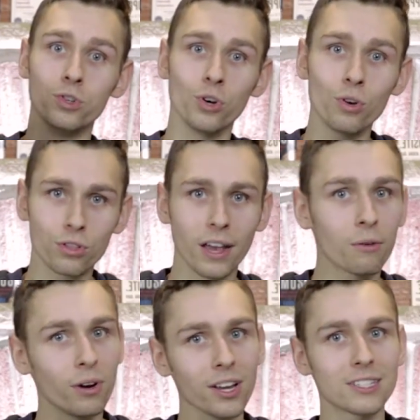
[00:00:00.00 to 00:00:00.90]
Do you
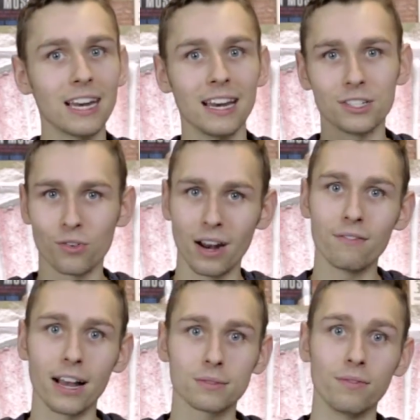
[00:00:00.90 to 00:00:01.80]
think real estate is a great
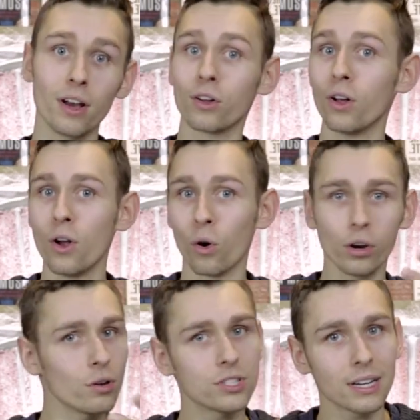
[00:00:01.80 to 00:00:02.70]
investment vehicle?
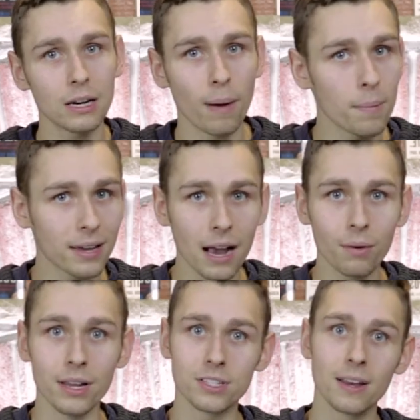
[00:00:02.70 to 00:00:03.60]
Or are you sticking to public
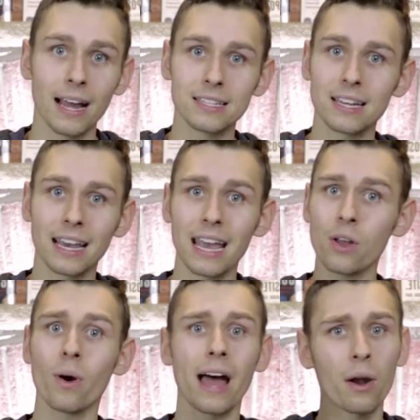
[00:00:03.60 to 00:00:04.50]
equities and saying, hey,
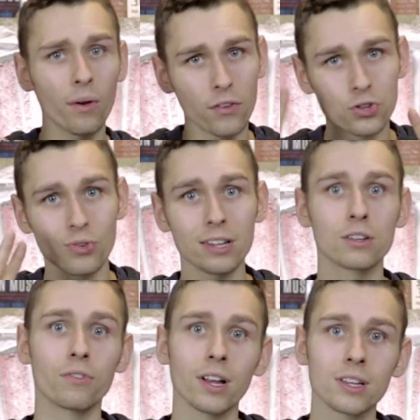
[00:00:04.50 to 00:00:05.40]
you know what? I don't want the
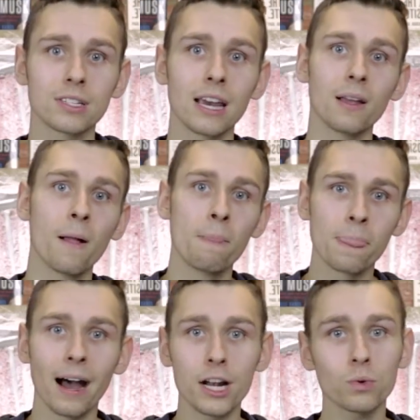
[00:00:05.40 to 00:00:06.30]
stress of real estate.
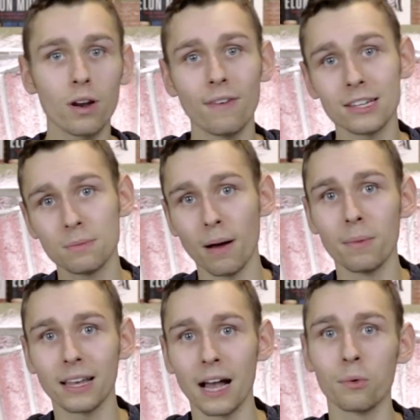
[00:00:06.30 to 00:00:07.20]
I just want to invest in
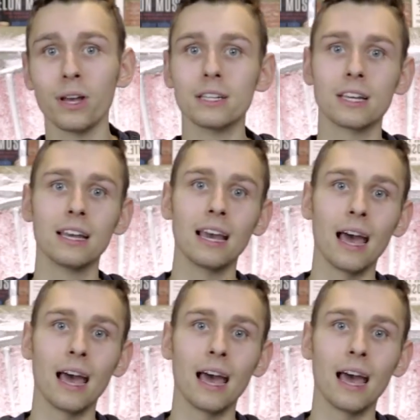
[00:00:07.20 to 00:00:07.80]
public equities.